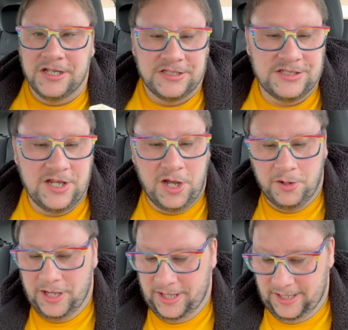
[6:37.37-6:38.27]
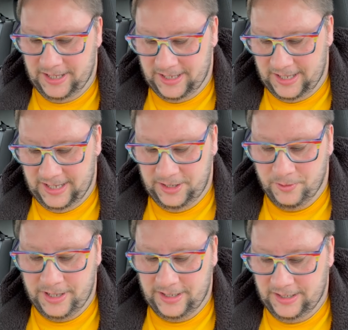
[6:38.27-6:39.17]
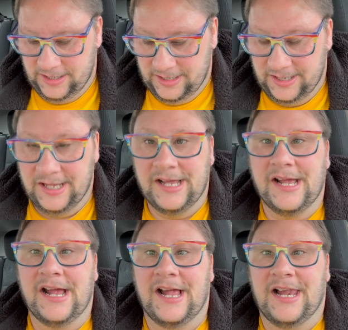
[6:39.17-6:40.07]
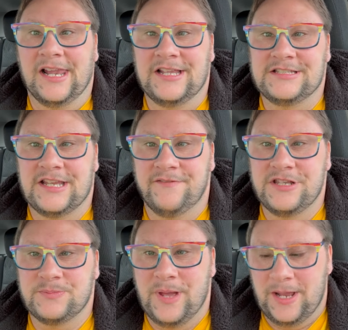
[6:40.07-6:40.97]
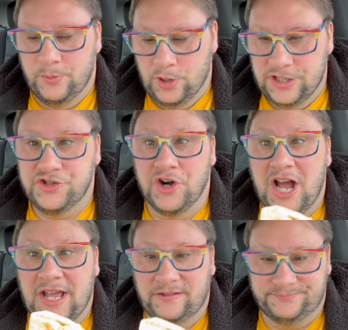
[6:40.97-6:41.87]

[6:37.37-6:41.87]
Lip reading: So, anyway, let's give this bad boy a try.